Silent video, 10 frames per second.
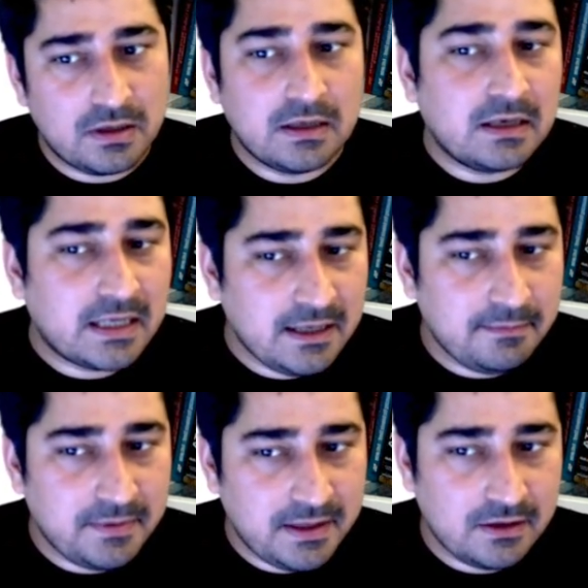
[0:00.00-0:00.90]
give
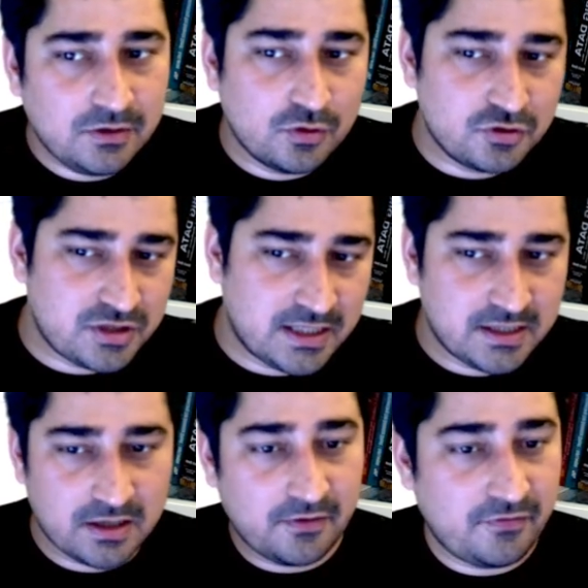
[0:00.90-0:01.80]
me those changes
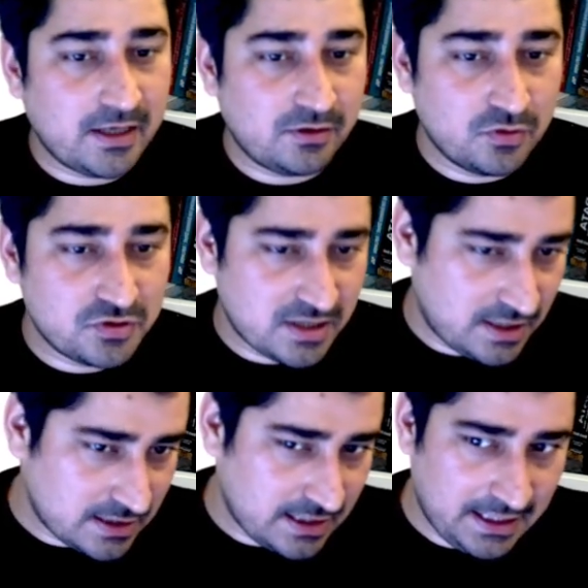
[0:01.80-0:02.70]
or reflect those
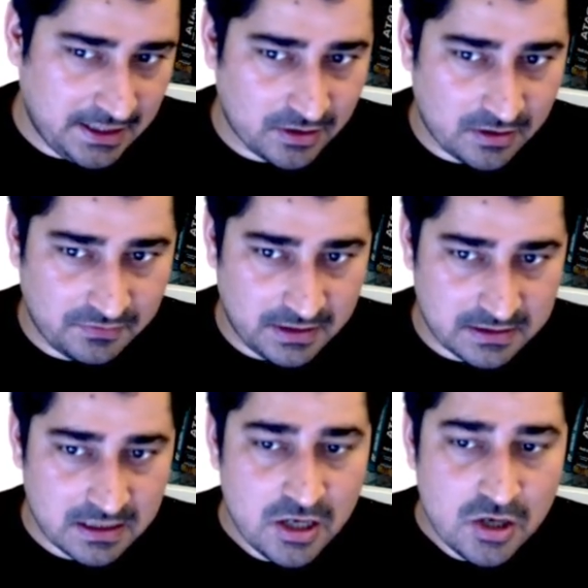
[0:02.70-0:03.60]
changes in either of these.
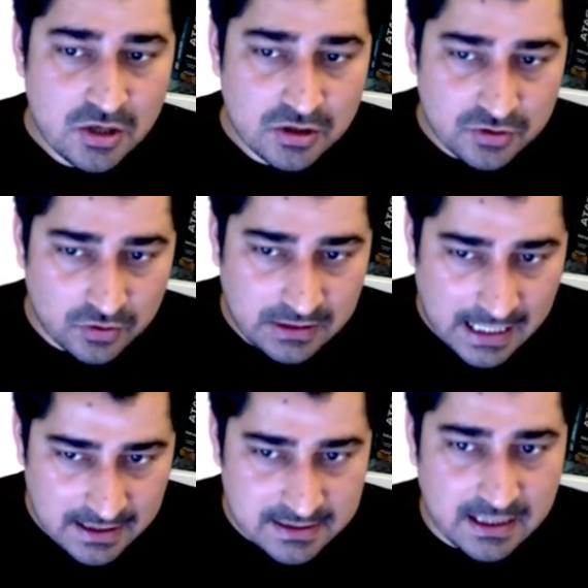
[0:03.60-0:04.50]
So that
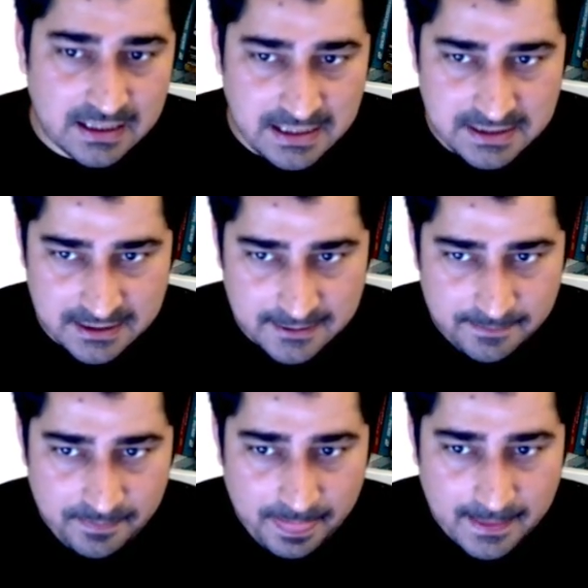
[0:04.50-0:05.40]
is a reason,
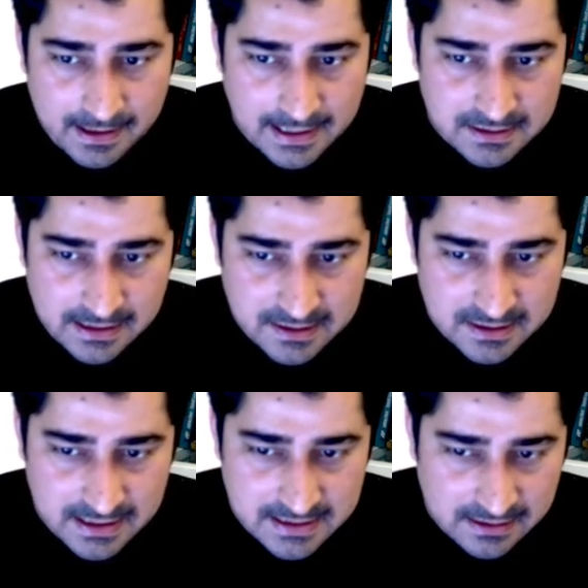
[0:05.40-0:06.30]
right? That is a
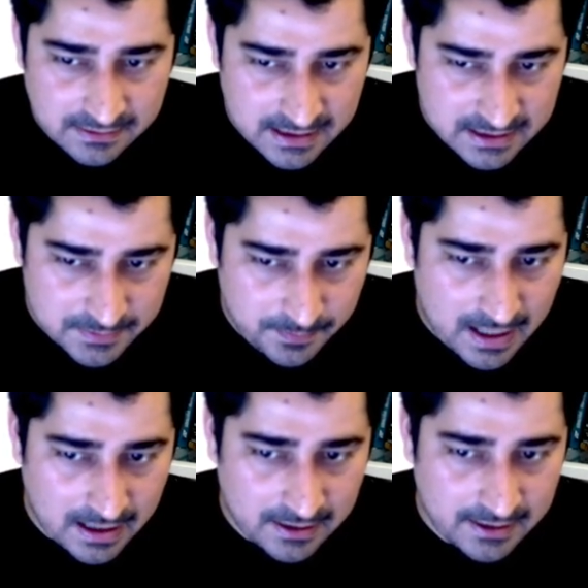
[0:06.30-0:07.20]
reason this
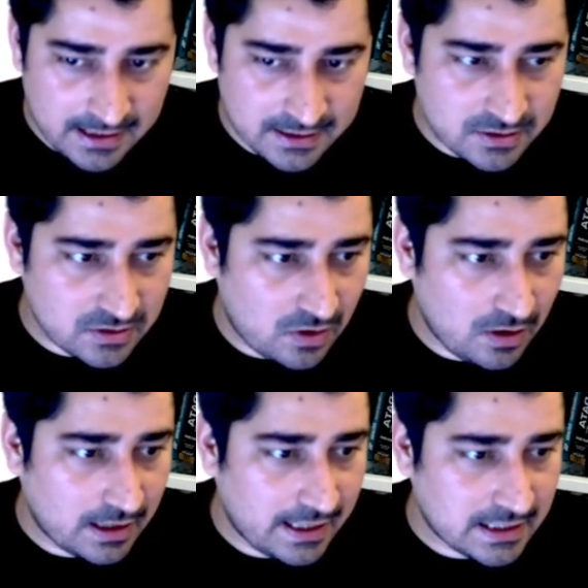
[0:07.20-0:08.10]
part is called
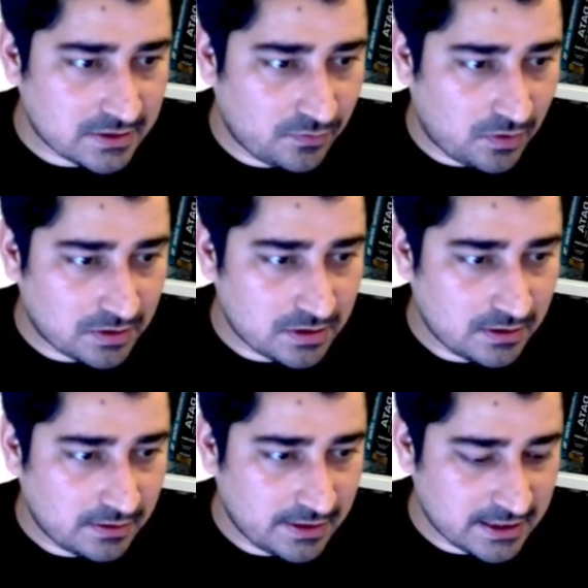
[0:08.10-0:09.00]
as what?
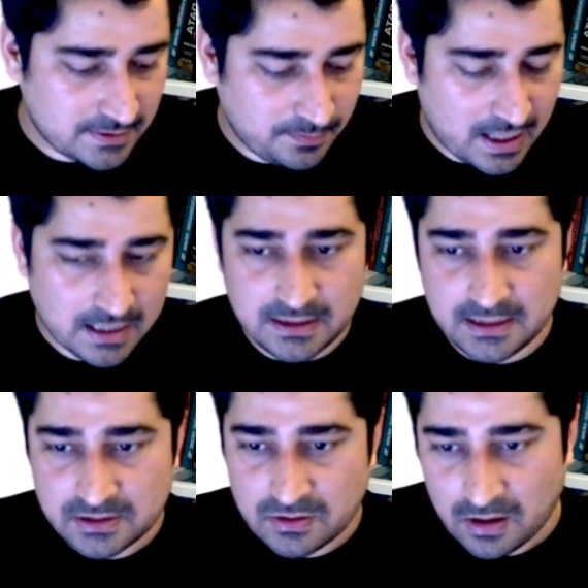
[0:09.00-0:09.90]
This part is
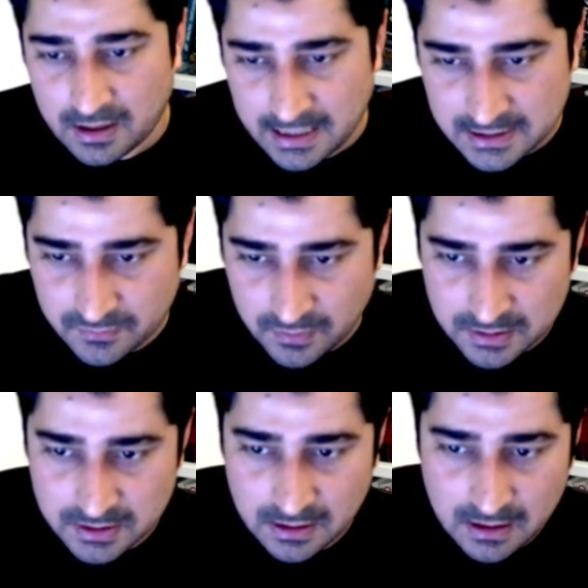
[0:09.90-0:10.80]
called as what?
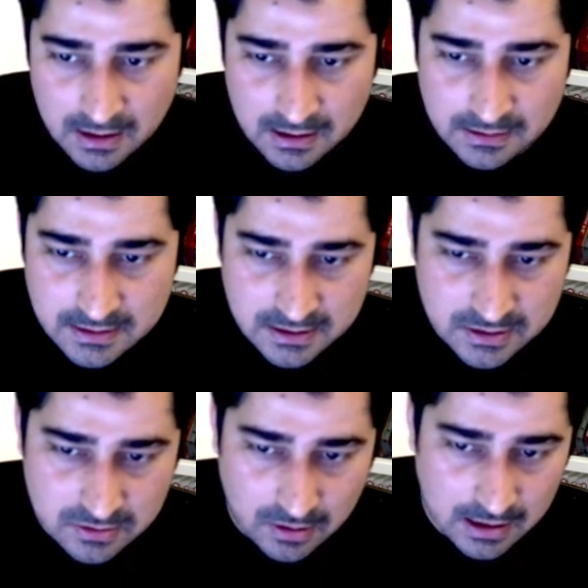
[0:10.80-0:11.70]
This is
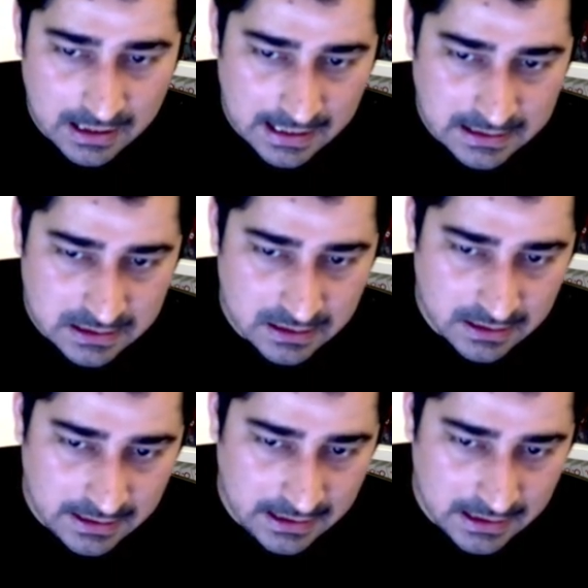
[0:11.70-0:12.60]
called as
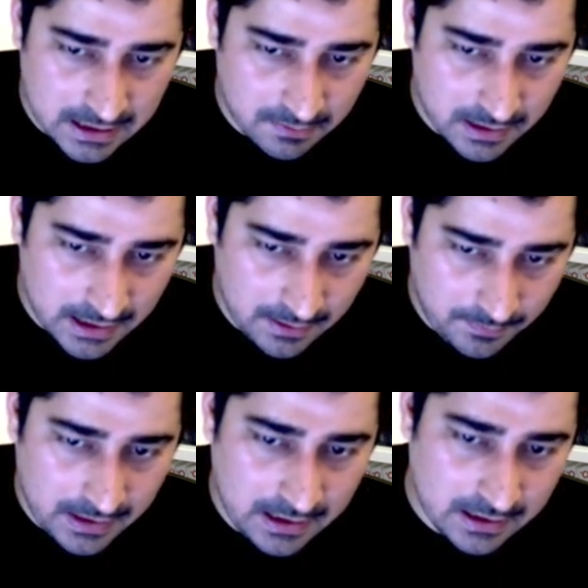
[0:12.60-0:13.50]

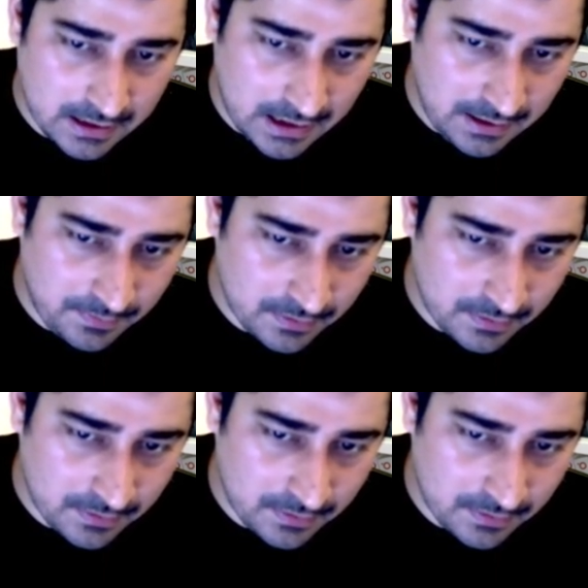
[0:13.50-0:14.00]
DEEP, deep